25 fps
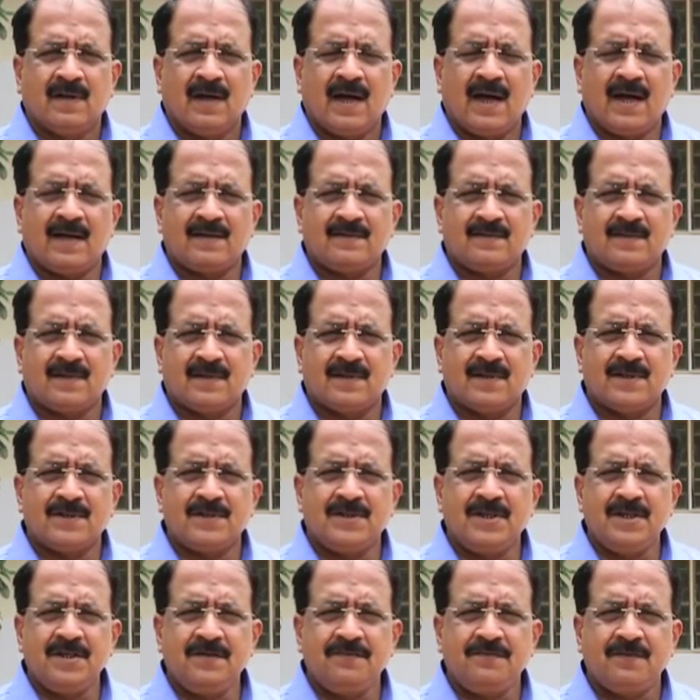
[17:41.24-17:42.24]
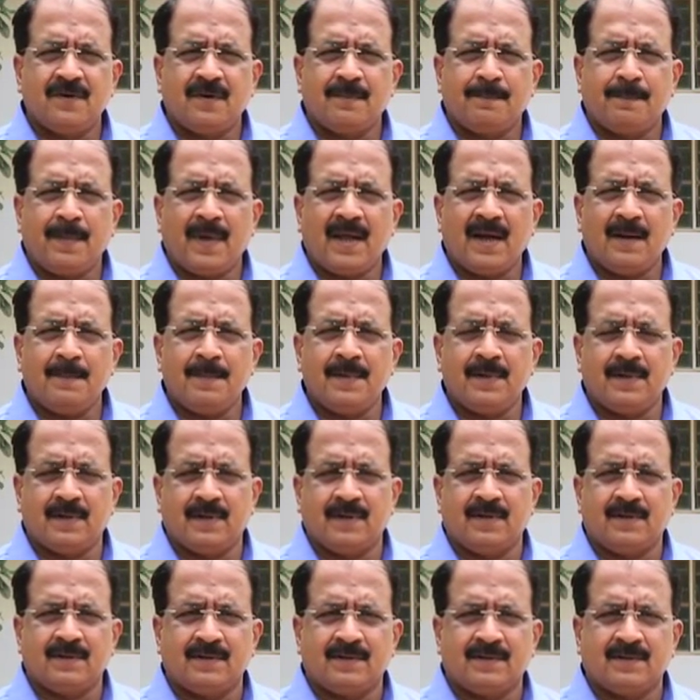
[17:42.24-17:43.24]
as the chief
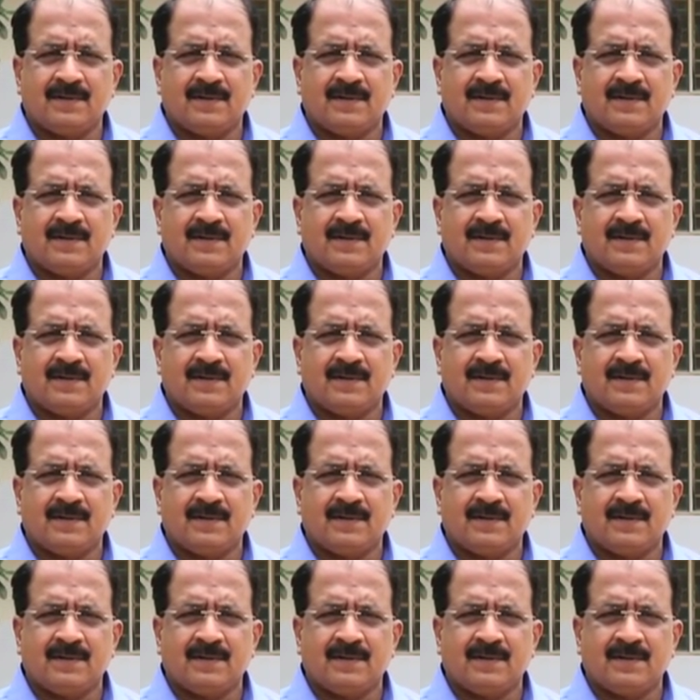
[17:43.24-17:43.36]
parameters